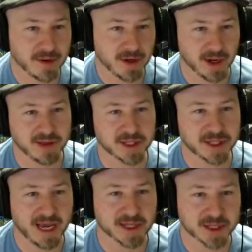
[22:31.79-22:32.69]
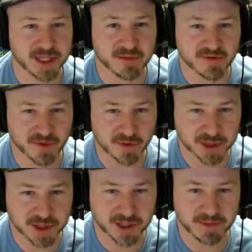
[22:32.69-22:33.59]
Okay, this I hadn't seen before,
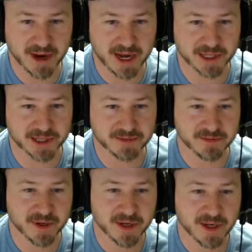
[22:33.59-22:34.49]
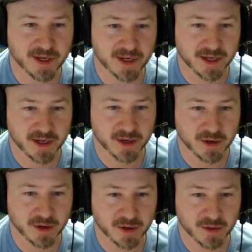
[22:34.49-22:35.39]
so you could buy some
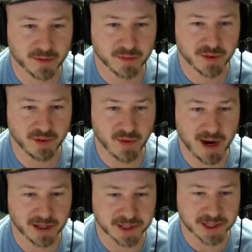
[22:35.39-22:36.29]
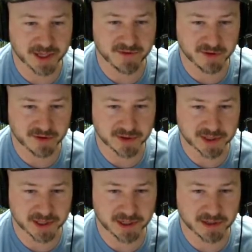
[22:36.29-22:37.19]
pretty wild stuff here, it
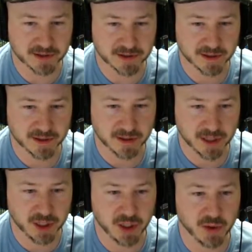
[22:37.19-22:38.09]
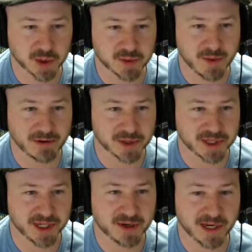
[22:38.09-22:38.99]
looks like. Huge spiral
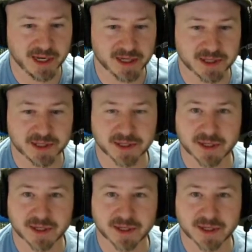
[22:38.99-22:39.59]
staircase.